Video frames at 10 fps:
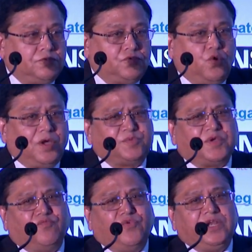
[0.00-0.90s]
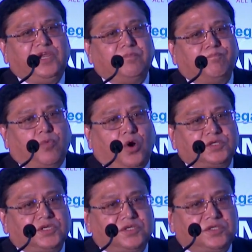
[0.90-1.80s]
threw up some very
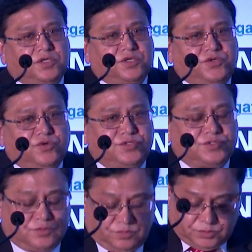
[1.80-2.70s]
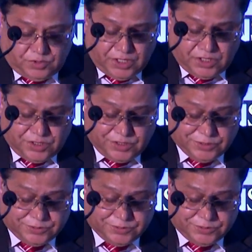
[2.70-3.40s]
important issues. And